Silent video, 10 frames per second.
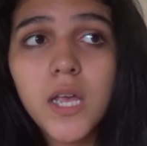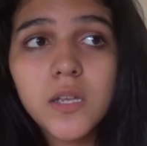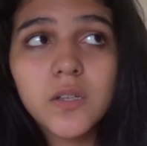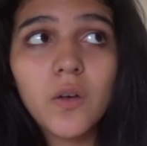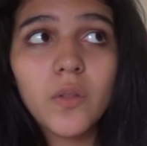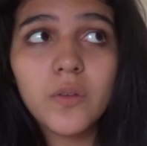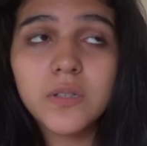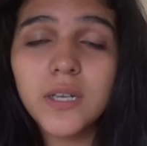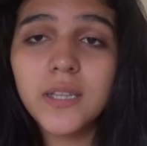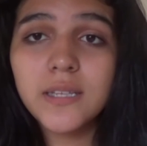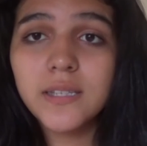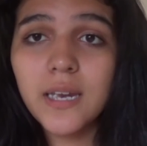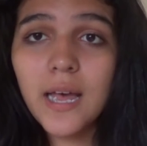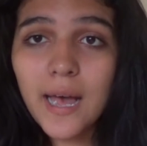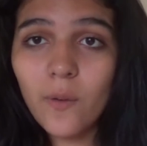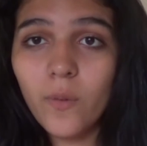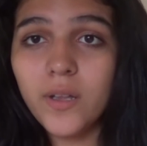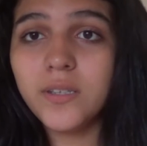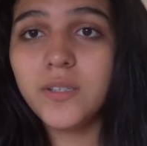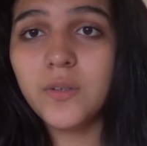So those are things that I
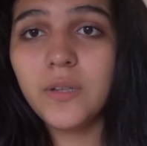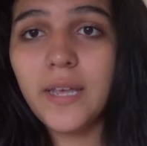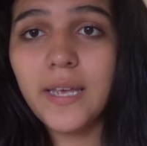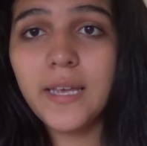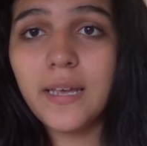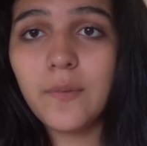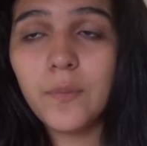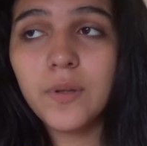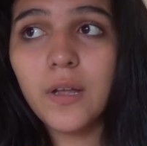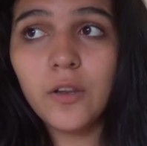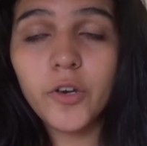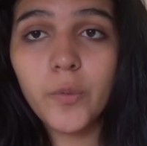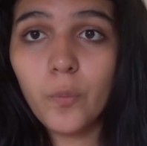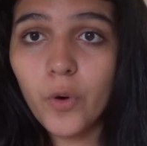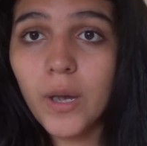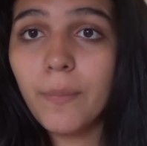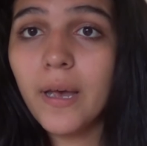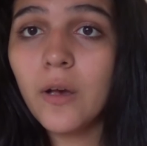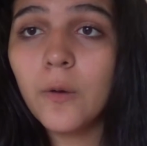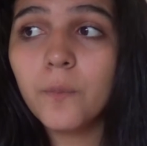want to like learn more
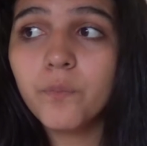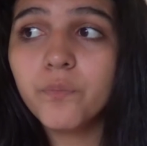about.